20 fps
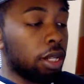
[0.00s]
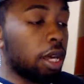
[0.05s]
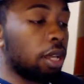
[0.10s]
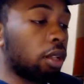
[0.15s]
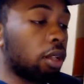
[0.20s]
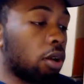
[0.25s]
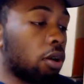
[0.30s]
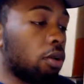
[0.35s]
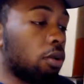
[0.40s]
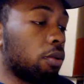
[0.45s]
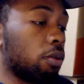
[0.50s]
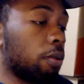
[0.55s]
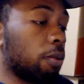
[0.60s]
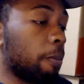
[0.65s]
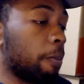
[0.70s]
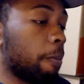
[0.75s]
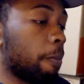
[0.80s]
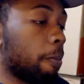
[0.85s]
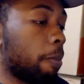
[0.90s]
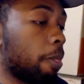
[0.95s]
long,
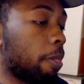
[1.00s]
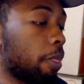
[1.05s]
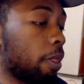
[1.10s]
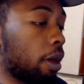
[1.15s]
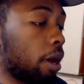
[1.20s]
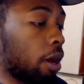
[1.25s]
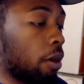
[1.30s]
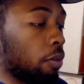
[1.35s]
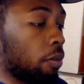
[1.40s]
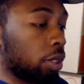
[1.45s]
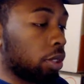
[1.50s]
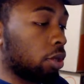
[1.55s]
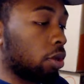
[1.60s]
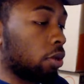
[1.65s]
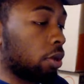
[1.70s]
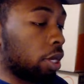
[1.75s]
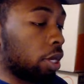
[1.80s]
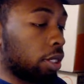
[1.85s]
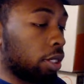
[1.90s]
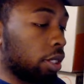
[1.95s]
I wanted to
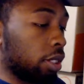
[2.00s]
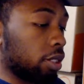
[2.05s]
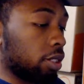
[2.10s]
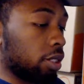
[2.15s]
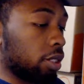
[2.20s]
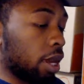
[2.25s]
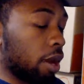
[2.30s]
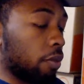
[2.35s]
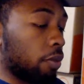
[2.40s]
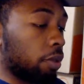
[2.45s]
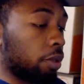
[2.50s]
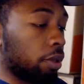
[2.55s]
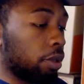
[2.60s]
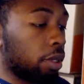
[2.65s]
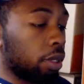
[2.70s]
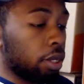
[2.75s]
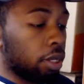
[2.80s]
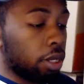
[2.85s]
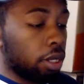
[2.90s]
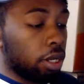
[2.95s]
go ahead and get into that one.
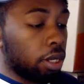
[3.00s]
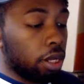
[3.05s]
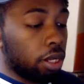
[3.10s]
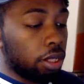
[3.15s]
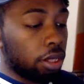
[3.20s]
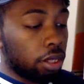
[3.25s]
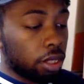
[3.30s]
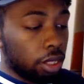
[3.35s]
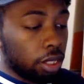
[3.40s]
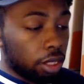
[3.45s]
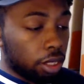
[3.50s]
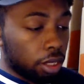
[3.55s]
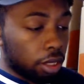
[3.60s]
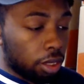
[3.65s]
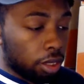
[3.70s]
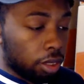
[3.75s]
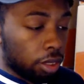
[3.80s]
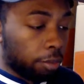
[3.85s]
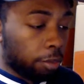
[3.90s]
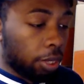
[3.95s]

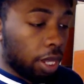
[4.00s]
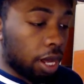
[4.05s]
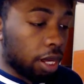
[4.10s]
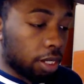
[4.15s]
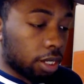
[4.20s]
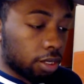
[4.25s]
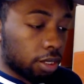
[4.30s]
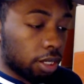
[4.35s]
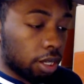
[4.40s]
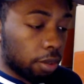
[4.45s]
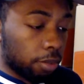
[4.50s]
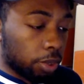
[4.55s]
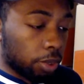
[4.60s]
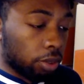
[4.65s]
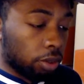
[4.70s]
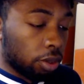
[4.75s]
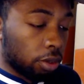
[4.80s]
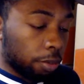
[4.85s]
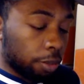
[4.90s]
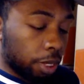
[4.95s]
The blocking seemed a
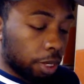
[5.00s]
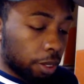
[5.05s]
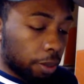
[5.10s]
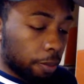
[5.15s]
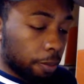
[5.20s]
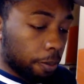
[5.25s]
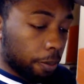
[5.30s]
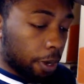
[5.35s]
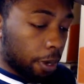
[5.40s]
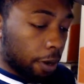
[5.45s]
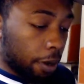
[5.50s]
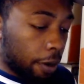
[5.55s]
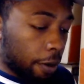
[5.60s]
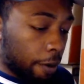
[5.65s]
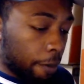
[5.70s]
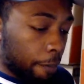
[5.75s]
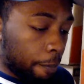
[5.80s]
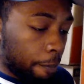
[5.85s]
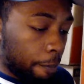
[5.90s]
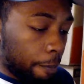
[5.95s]
little bit,
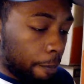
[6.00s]
it